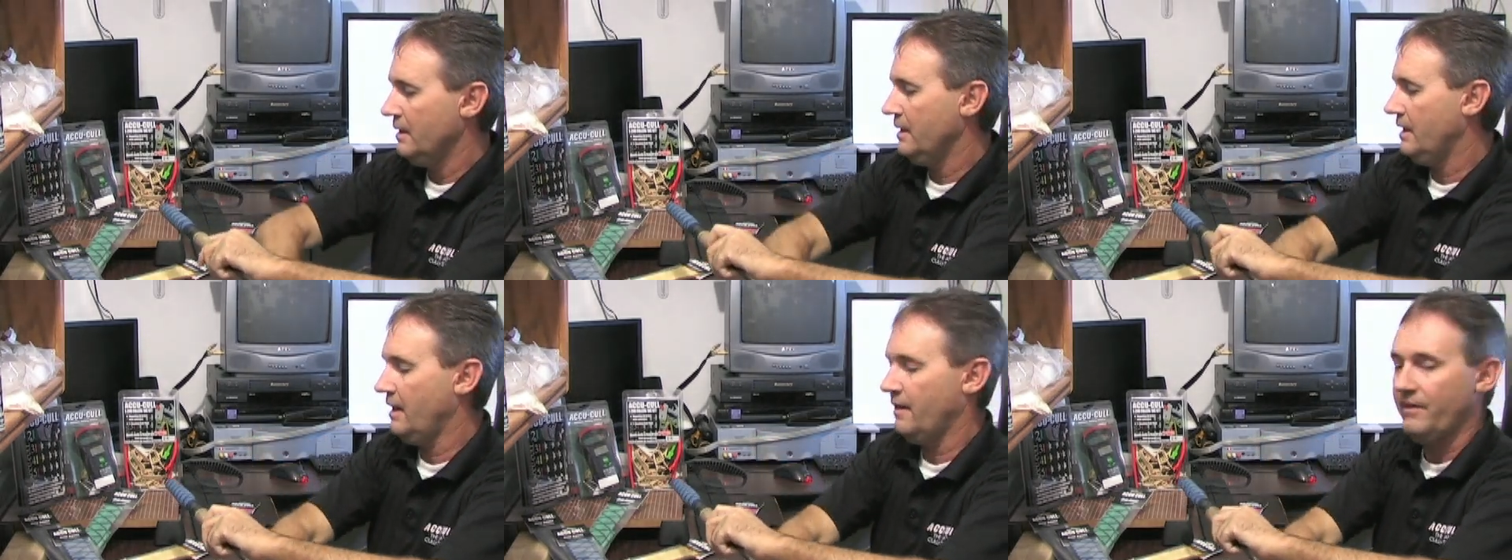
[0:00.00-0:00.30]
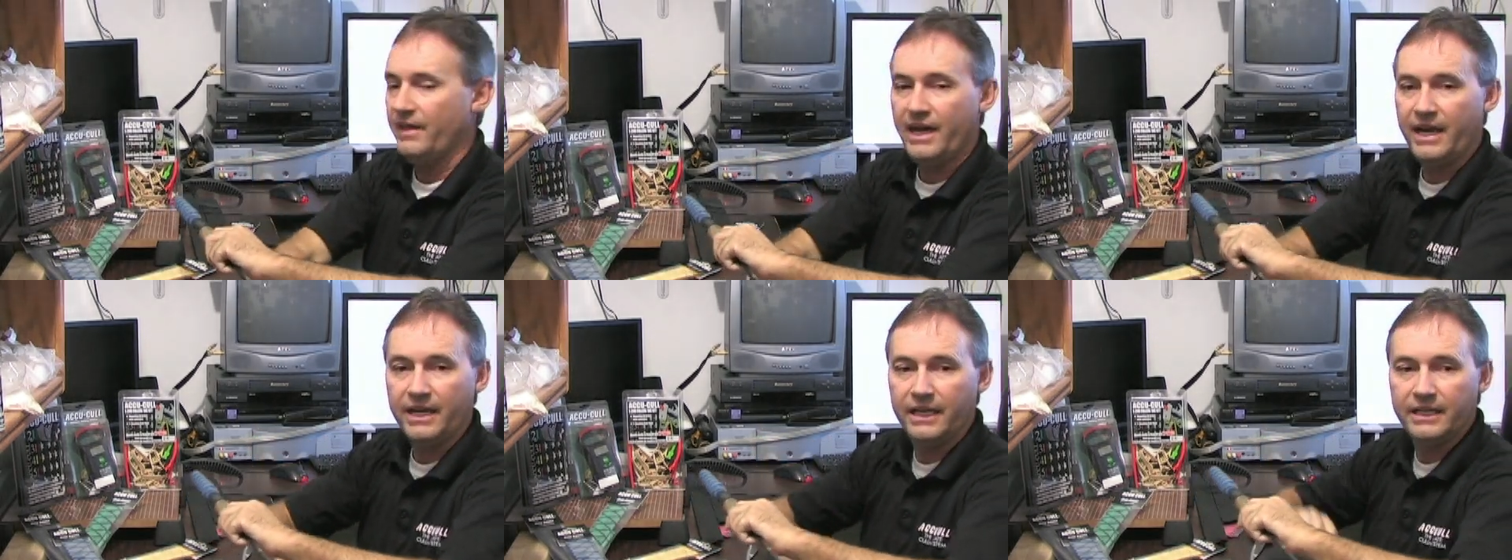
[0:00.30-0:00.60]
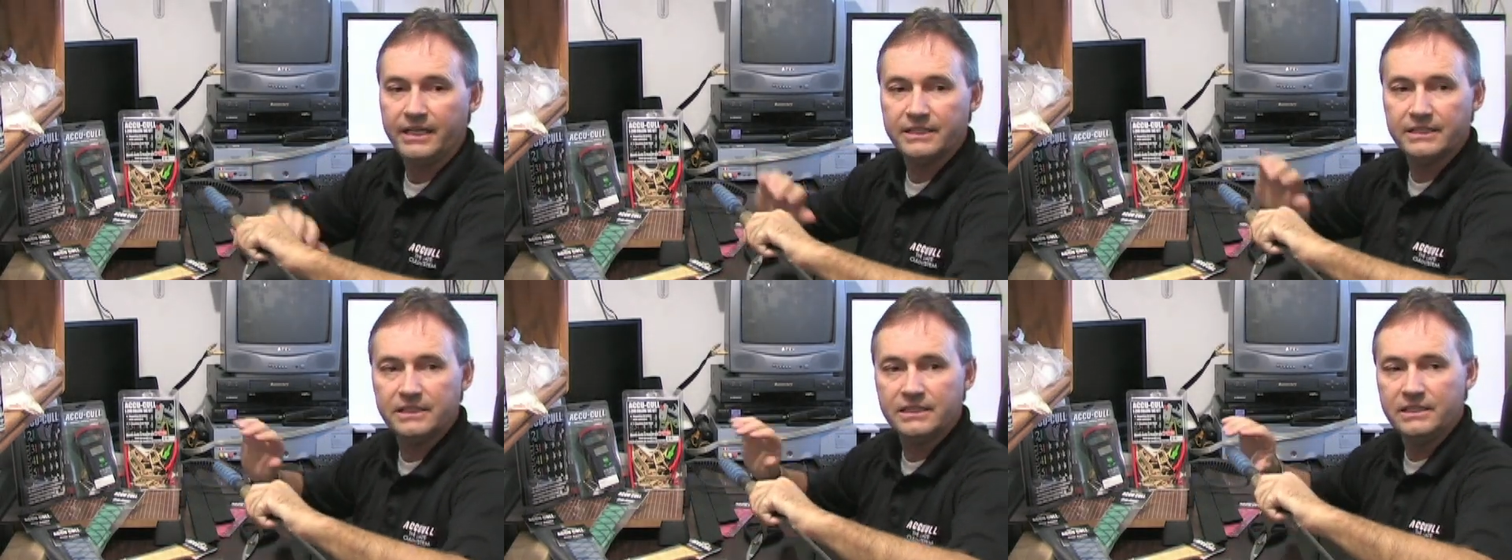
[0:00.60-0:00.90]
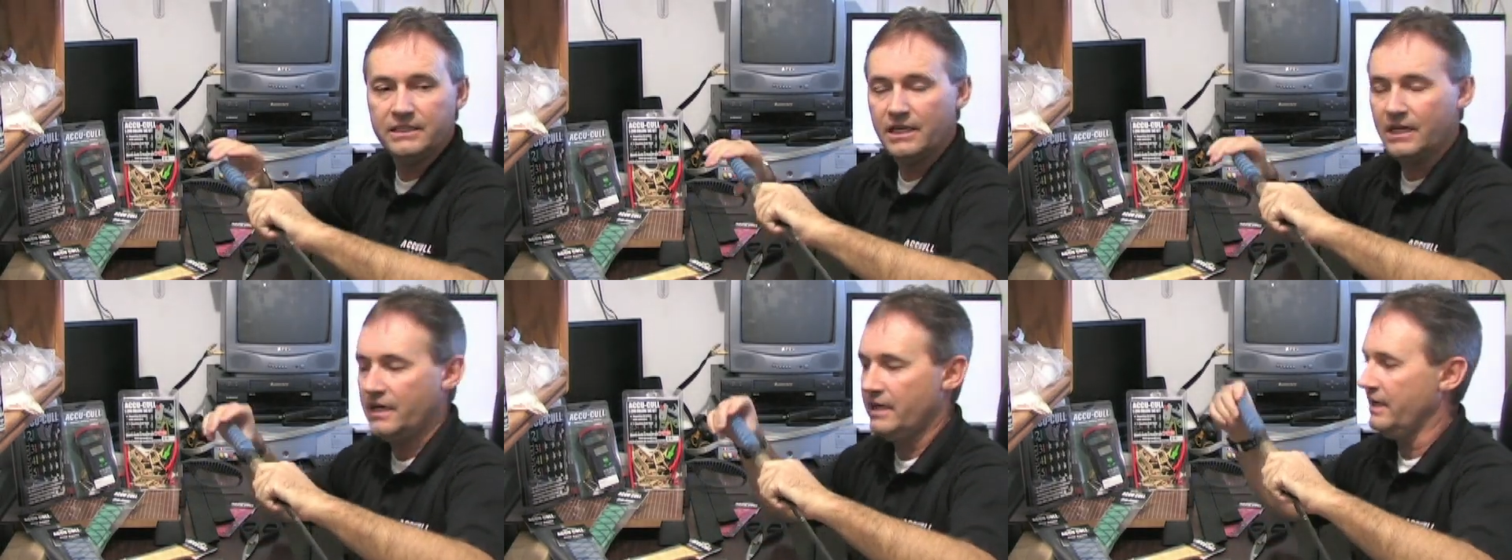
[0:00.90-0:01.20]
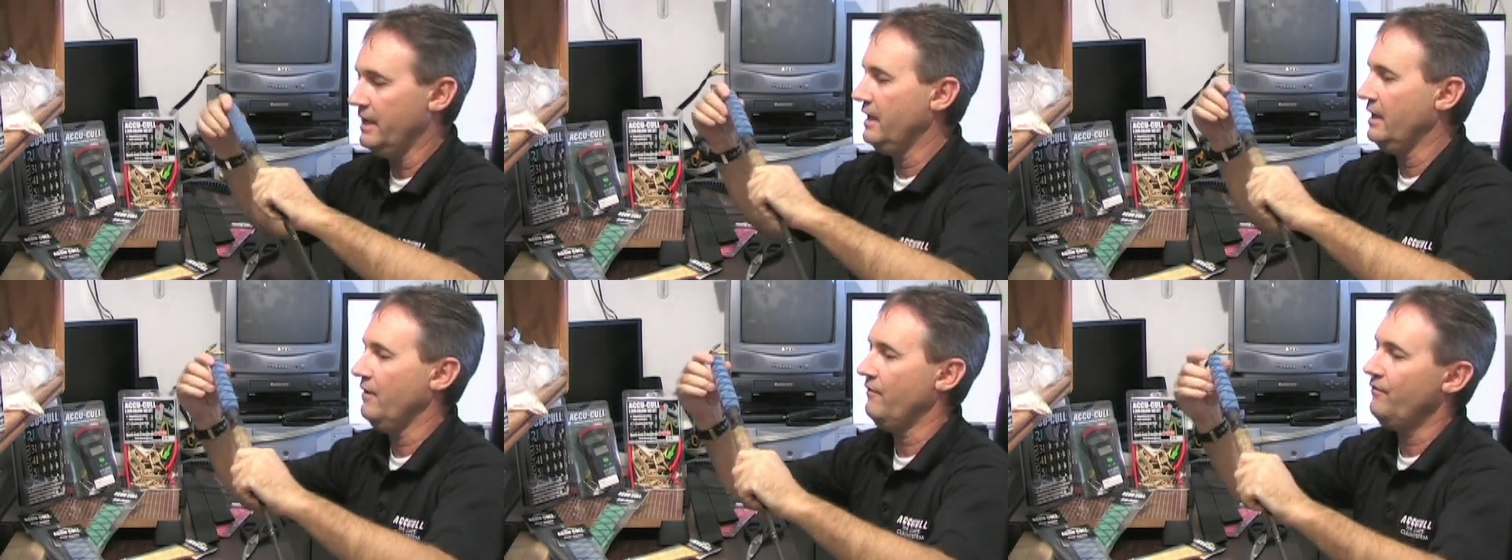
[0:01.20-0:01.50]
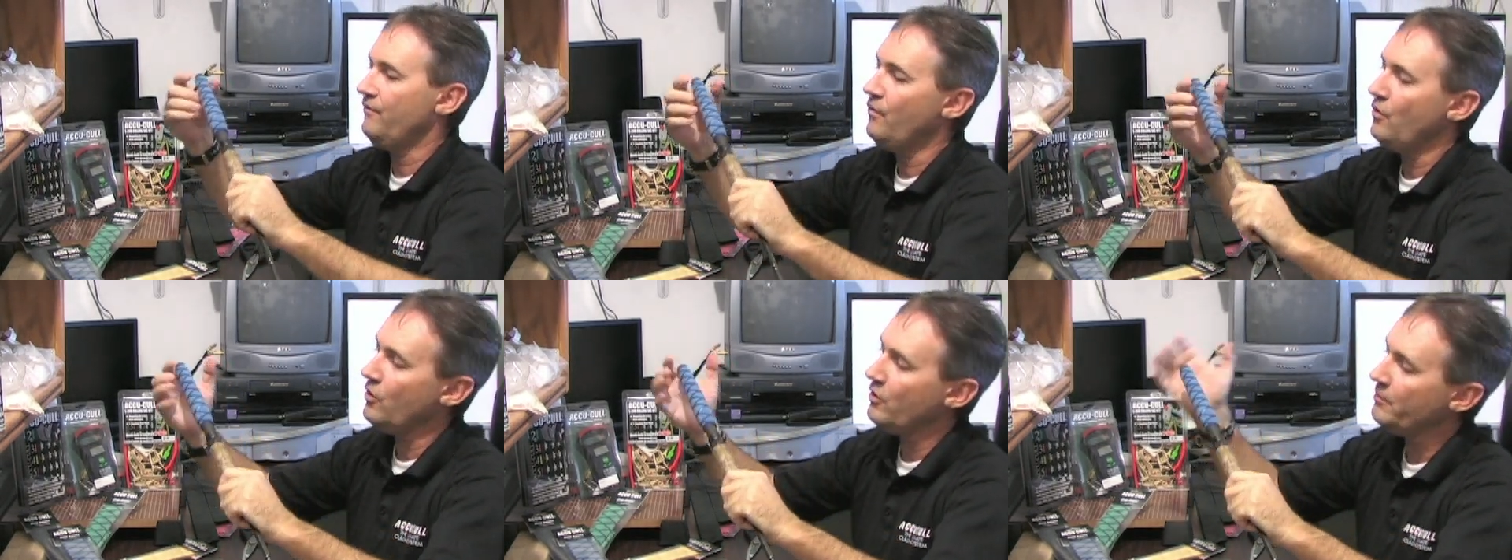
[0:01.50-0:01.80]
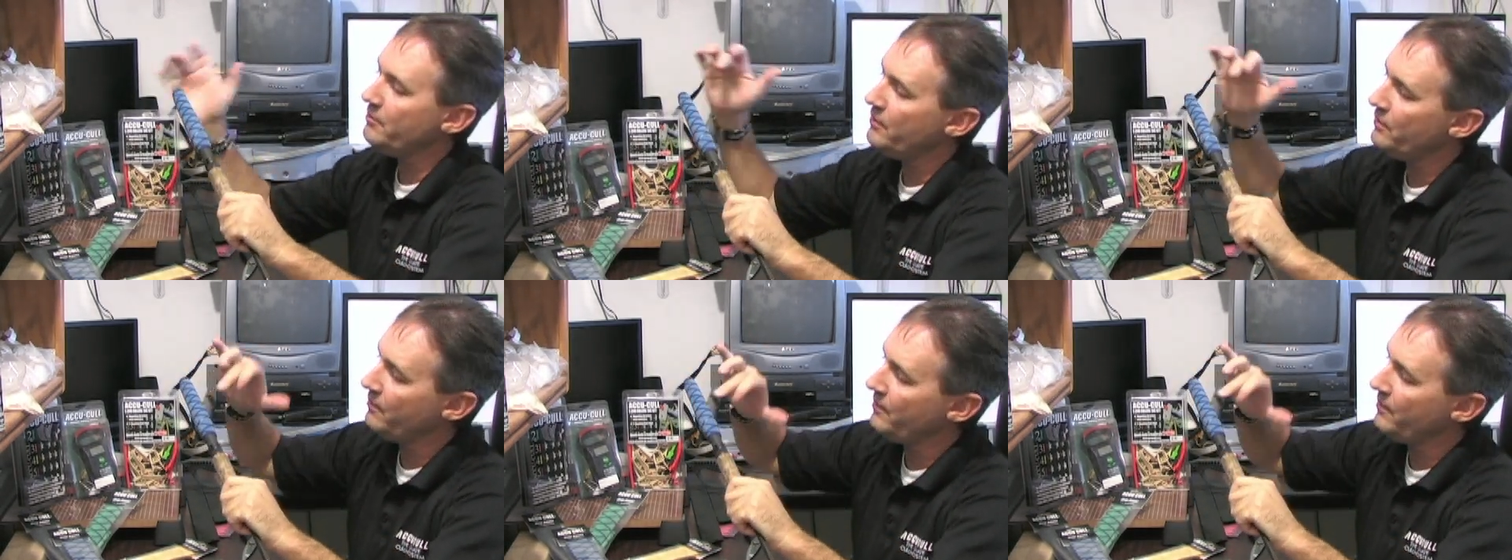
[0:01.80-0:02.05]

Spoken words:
Now that is done, and it formed